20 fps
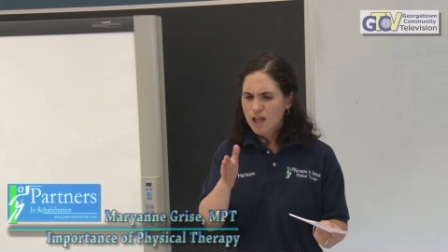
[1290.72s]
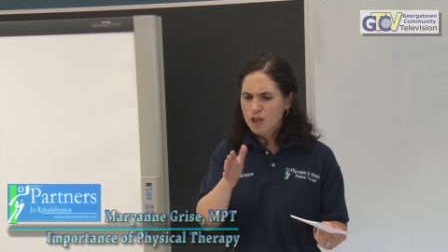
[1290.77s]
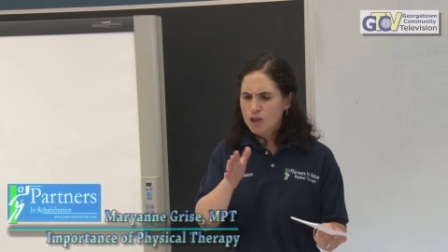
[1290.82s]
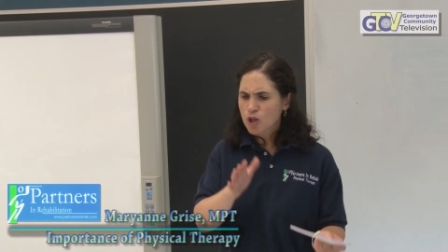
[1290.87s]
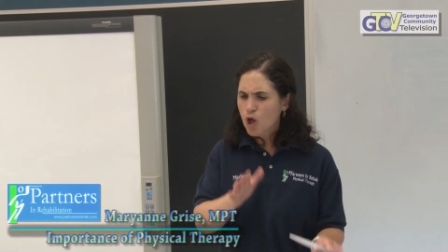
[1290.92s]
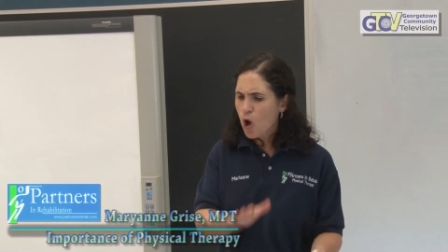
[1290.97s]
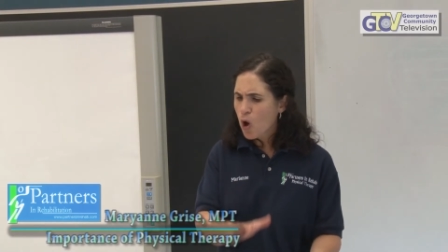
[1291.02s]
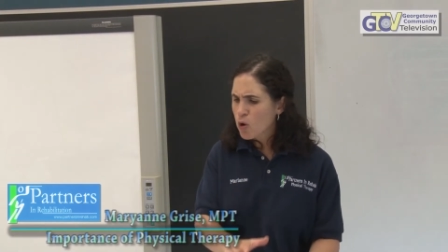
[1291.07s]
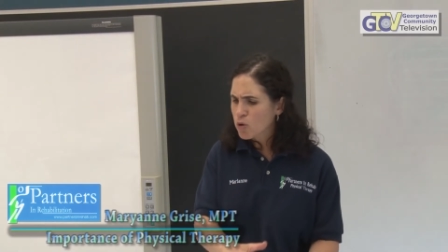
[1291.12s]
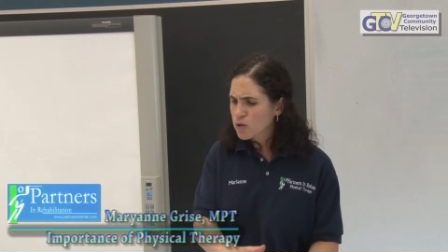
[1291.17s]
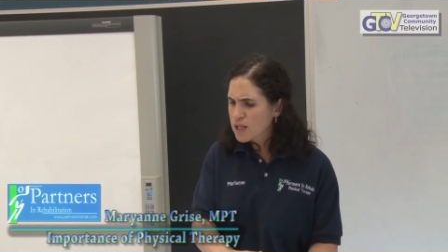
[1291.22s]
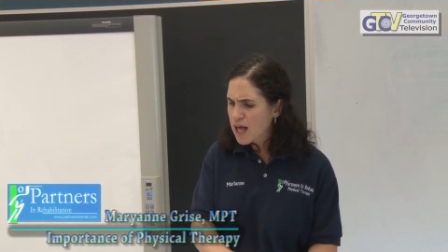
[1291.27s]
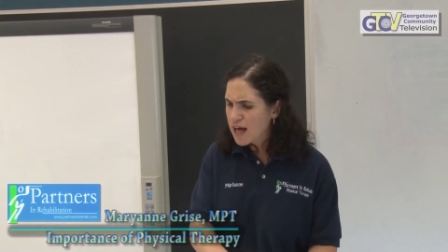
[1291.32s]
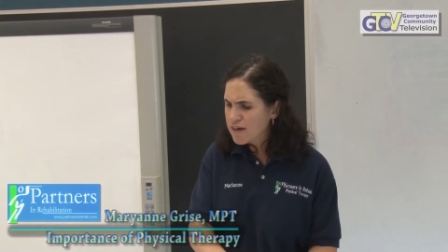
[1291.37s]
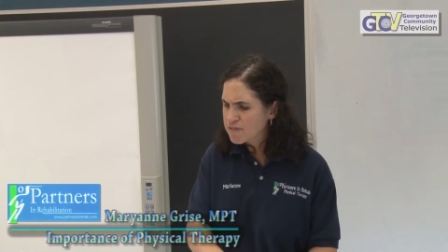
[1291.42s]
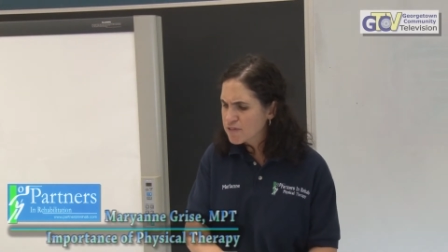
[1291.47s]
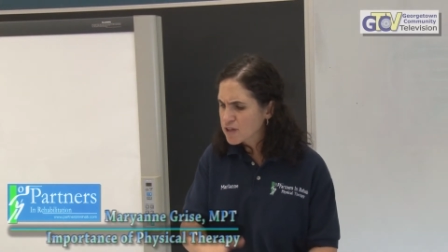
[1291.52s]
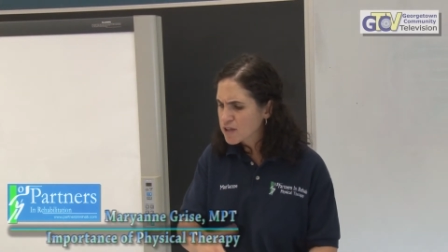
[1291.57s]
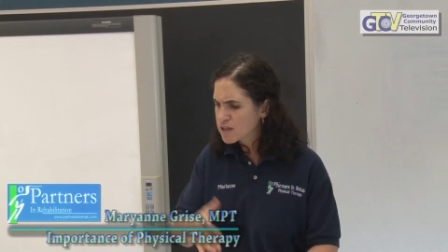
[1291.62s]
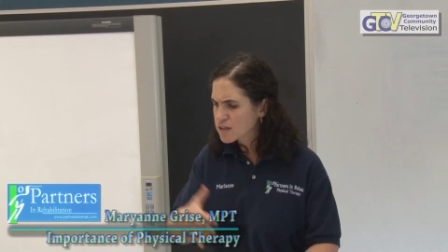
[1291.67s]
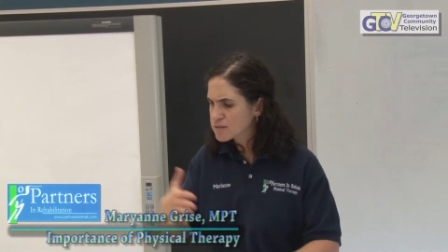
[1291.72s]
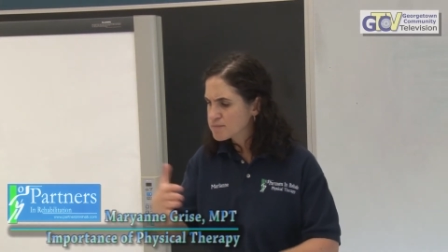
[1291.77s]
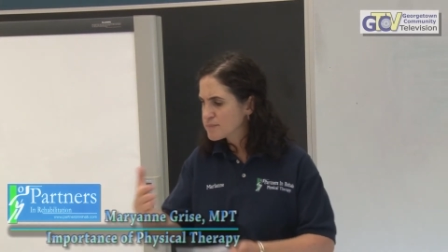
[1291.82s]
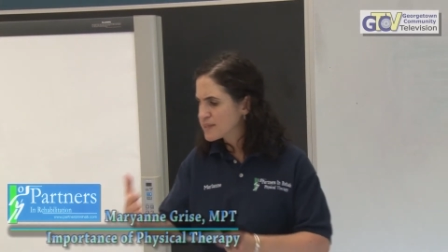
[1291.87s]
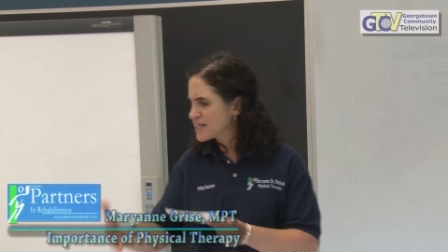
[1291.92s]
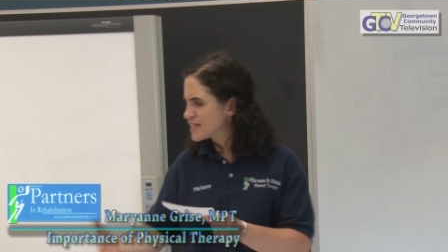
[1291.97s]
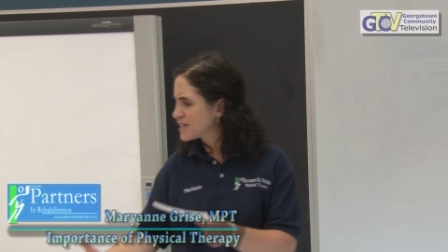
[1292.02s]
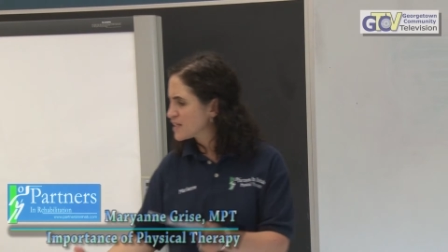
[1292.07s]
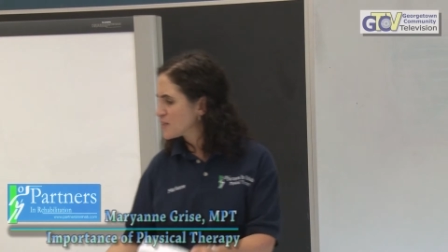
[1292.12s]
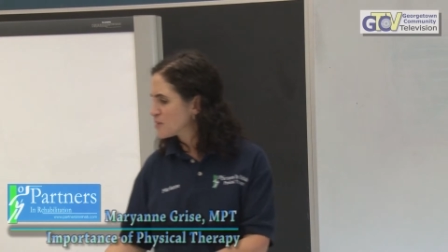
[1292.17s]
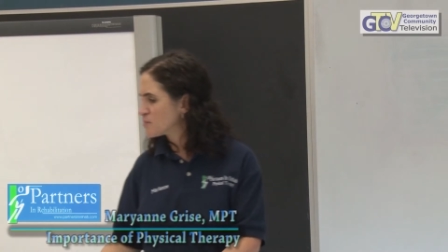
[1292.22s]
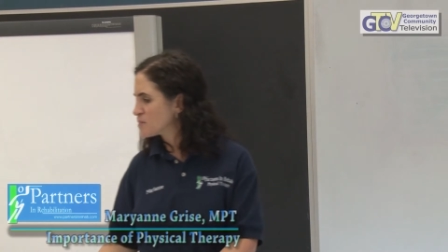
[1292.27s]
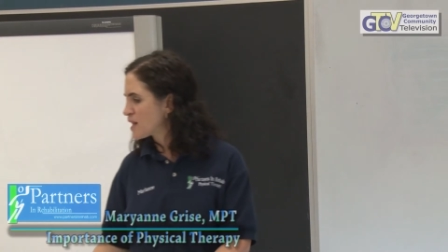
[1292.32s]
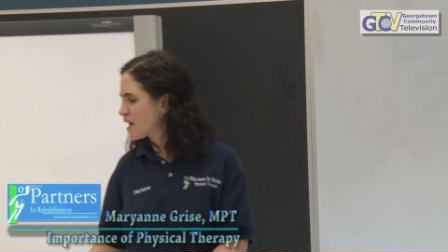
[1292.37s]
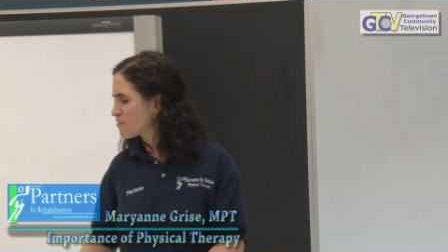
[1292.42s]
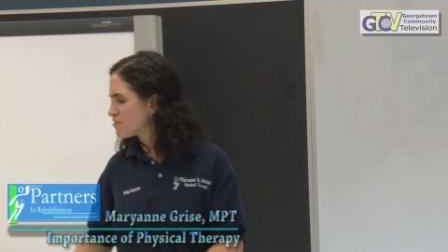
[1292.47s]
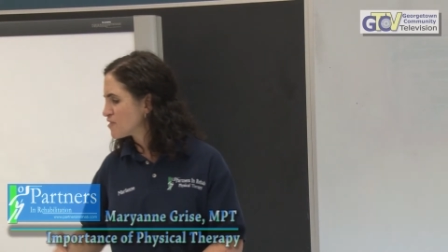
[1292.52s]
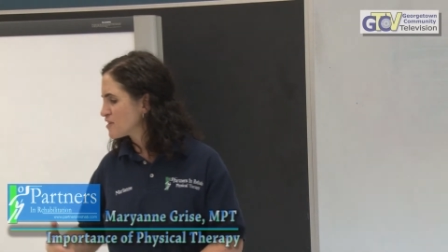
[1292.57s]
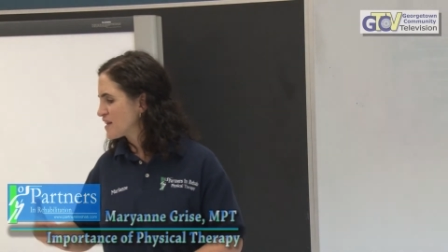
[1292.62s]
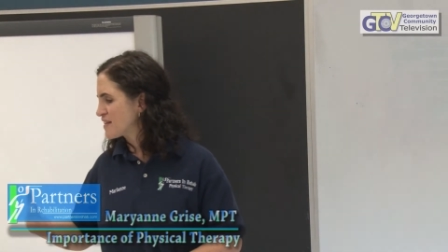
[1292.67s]
low level, medium
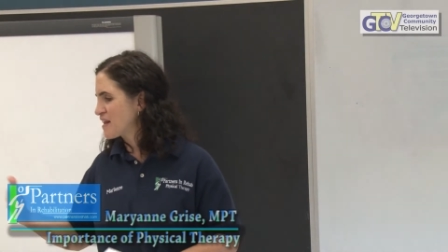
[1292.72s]
level,